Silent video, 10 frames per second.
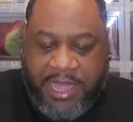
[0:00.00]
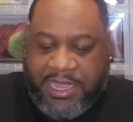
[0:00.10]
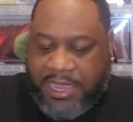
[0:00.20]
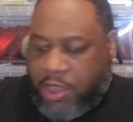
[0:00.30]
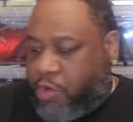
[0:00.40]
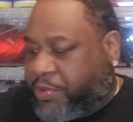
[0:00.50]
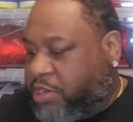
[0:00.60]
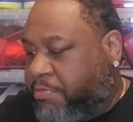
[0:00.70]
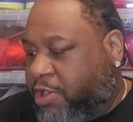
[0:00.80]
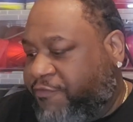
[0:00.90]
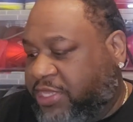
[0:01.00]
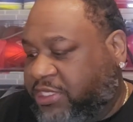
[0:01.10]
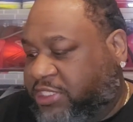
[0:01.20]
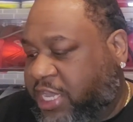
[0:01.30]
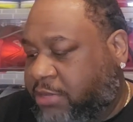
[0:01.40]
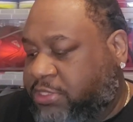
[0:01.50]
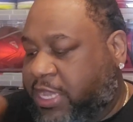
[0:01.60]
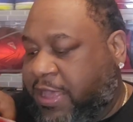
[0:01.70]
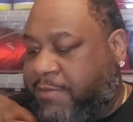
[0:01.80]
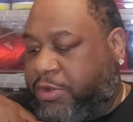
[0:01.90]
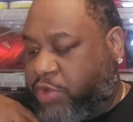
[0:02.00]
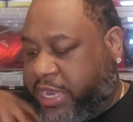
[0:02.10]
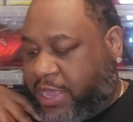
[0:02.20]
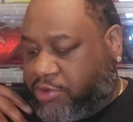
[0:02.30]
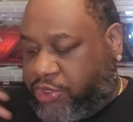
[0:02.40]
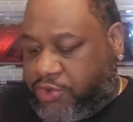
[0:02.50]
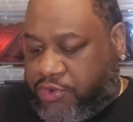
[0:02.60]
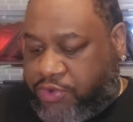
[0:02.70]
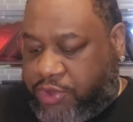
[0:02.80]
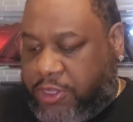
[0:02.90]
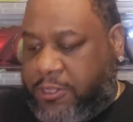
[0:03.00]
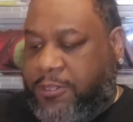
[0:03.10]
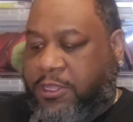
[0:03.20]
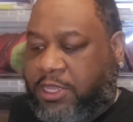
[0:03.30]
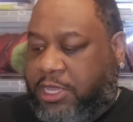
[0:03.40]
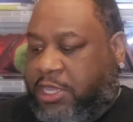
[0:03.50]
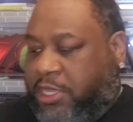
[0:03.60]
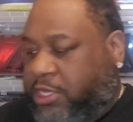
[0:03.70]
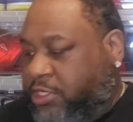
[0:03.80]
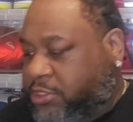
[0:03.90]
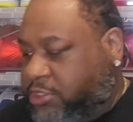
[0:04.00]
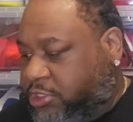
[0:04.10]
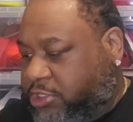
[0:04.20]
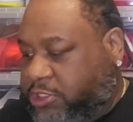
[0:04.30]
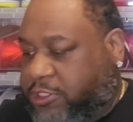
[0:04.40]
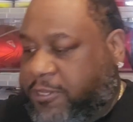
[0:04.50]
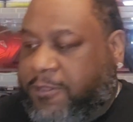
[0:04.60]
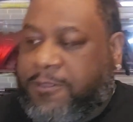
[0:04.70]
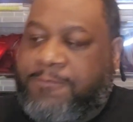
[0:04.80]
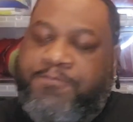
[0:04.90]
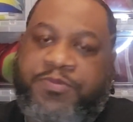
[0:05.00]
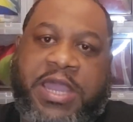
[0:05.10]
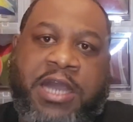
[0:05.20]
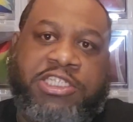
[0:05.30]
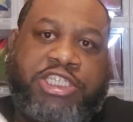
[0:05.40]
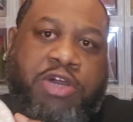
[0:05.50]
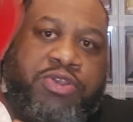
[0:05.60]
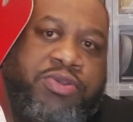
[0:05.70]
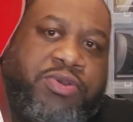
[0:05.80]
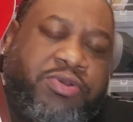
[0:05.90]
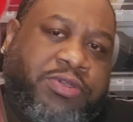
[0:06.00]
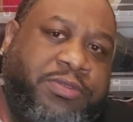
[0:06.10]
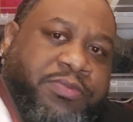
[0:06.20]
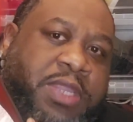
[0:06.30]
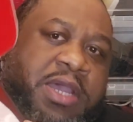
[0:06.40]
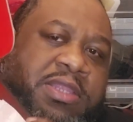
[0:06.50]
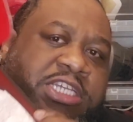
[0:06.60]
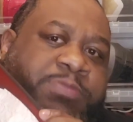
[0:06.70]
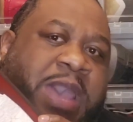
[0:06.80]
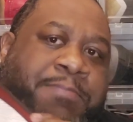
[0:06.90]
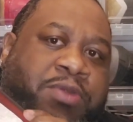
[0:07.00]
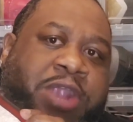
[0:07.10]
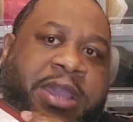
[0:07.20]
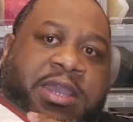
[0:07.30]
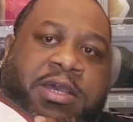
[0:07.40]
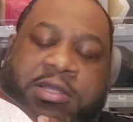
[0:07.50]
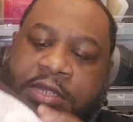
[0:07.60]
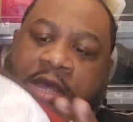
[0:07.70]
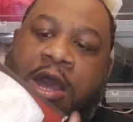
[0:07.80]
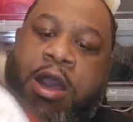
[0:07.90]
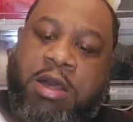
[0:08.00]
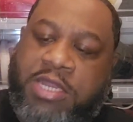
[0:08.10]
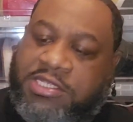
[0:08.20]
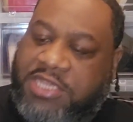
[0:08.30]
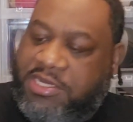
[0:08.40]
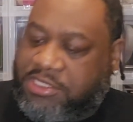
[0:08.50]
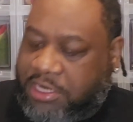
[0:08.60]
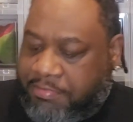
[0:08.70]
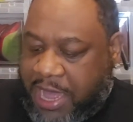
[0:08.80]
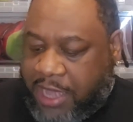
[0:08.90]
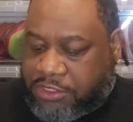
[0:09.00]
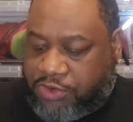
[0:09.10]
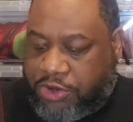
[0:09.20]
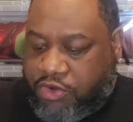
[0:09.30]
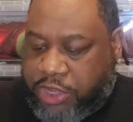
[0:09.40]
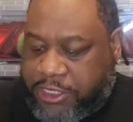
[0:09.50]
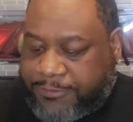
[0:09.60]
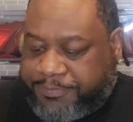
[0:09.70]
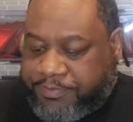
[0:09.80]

I can't open them both at the same time, but what I'll do is I'll show you this paper right here. Oh, let's get into the box real quick.